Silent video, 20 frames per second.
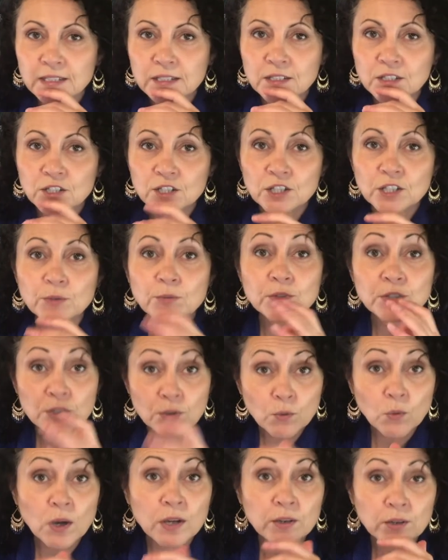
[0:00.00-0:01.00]
she was the
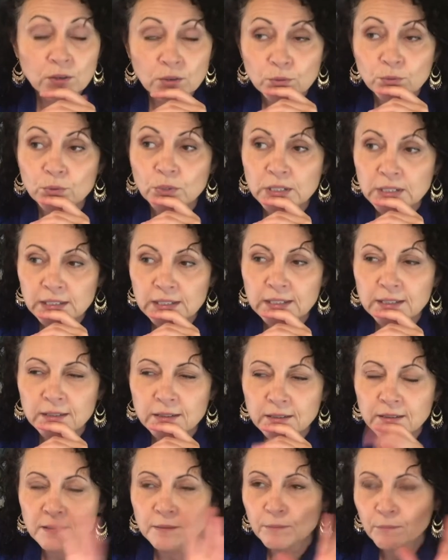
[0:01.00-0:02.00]
one who really
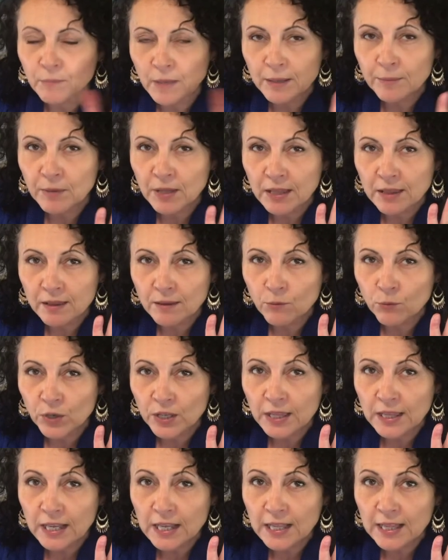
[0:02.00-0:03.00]
made me
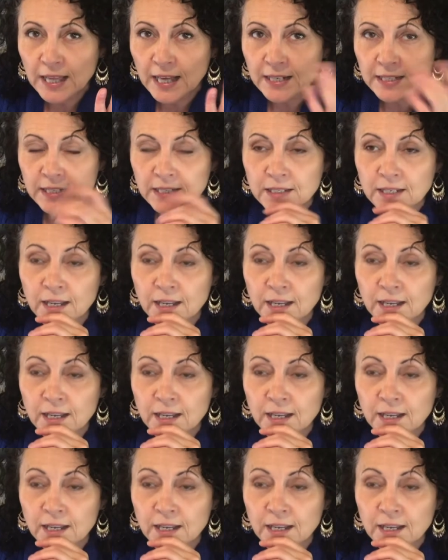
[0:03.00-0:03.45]
rethink that.